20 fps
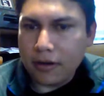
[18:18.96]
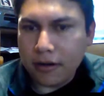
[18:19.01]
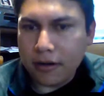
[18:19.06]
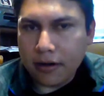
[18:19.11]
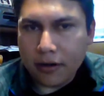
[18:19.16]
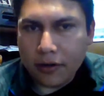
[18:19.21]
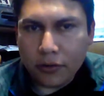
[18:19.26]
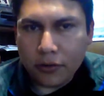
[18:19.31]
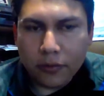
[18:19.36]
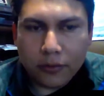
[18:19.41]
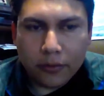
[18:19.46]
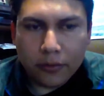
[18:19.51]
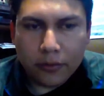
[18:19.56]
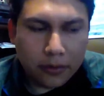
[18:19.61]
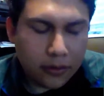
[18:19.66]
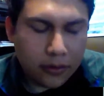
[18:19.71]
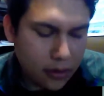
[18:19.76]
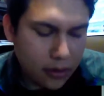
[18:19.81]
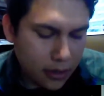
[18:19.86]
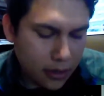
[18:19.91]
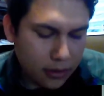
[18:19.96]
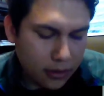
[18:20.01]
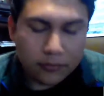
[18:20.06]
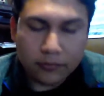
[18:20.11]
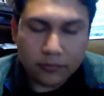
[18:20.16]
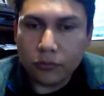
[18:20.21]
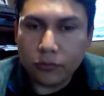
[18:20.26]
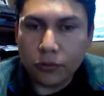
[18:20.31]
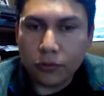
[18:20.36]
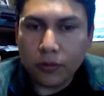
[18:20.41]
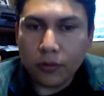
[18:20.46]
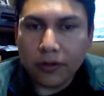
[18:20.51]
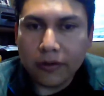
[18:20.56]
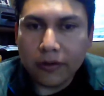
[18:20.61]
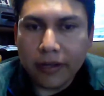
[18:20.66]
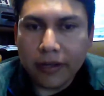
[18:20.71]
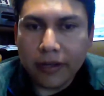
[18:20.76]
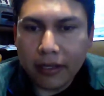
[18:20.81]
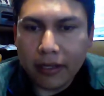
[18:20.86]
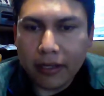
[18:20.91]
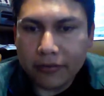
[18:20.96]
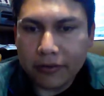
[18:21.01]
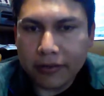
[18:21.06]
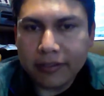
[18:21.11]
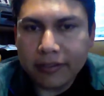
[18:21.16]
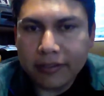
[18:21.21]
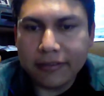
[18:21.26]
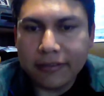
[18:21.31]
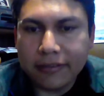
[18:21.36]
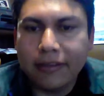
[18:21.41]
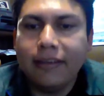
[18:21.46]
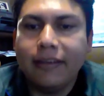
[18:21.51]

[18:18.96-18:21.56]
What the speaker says: are you do you agree, Trent?